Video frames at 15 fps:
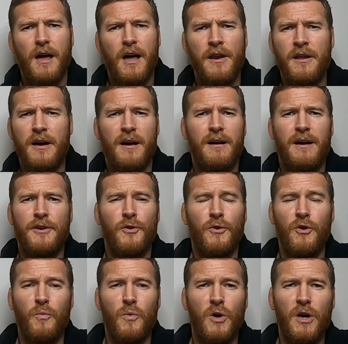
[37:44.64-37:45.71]
And I don't
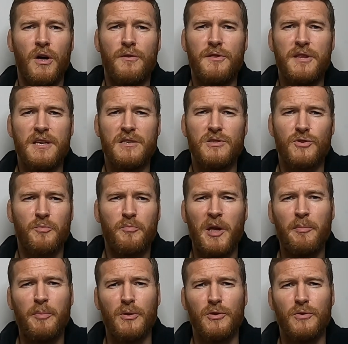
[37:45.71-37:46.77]
know where these other
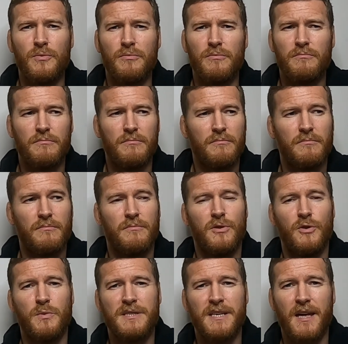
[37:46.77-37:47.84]
people who
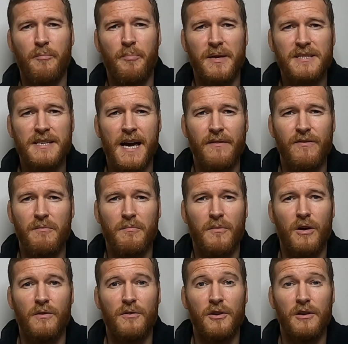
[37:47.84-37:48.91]
were taking piss out of him
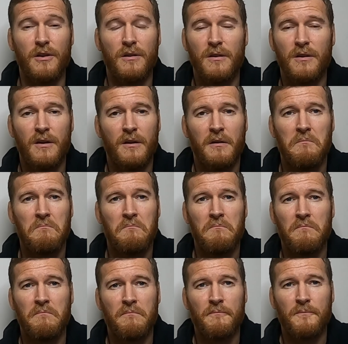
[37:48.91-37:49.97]
got their
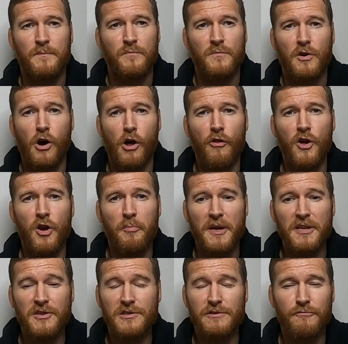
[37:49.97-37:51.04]

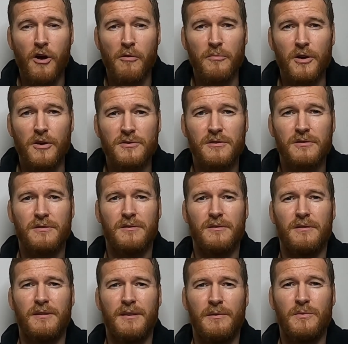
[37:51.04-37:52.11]
opinions from, because
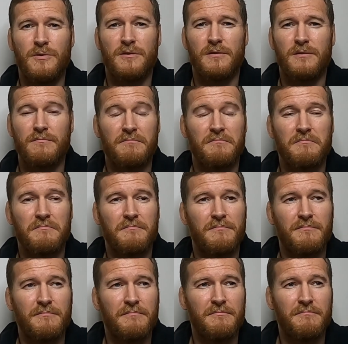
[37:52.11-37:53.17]
he was
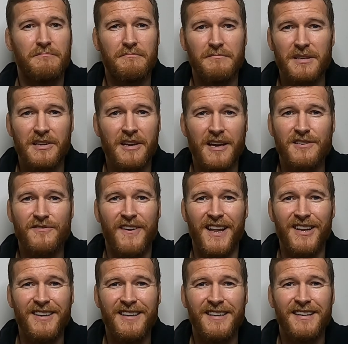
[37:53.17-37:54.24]
a nice
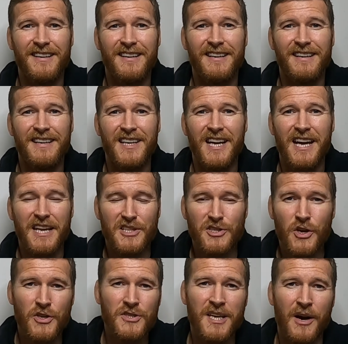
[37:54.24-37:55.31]
fella. And it
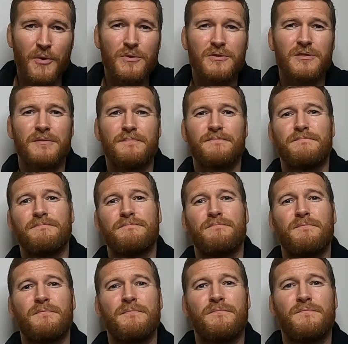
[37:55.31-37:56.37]
turns out
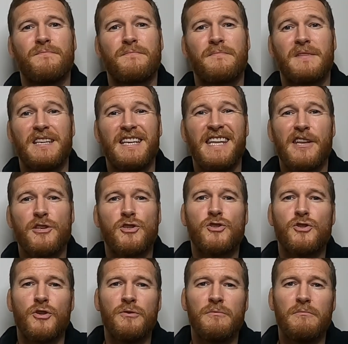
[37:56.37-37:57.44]
he had a
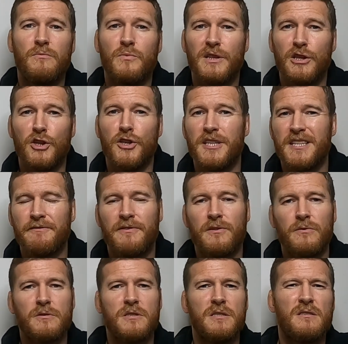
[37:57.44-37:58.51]
son with learning
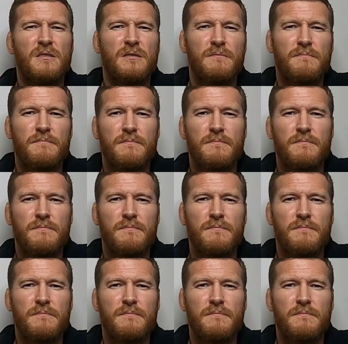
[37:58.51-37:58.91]
difficulties.